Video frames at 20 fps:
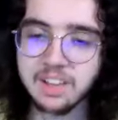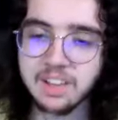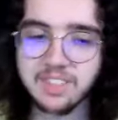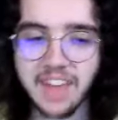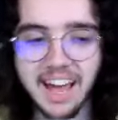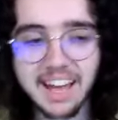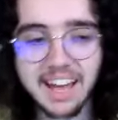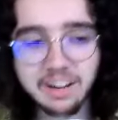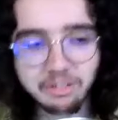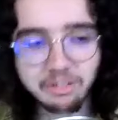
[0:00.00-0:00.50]

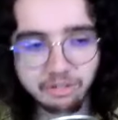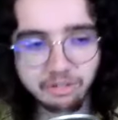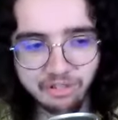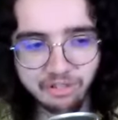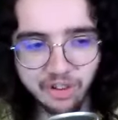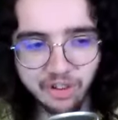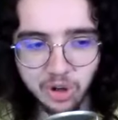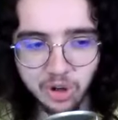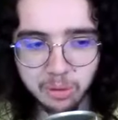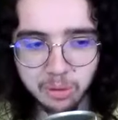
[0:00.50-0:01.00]
That
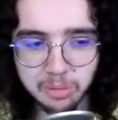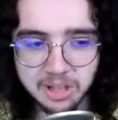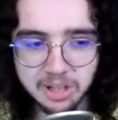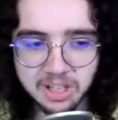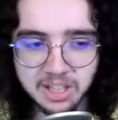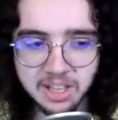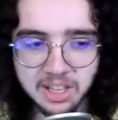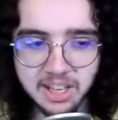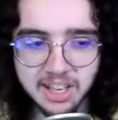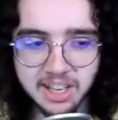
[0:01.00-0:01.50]
film
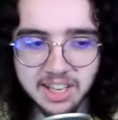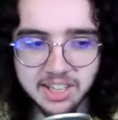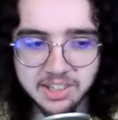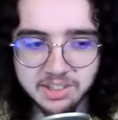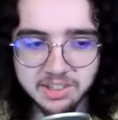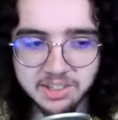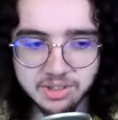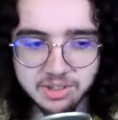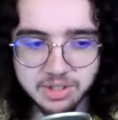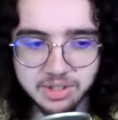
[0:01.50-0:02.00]

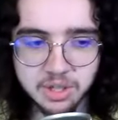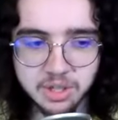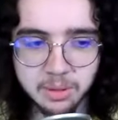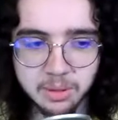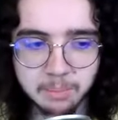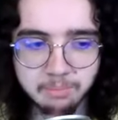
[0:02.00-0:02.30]
is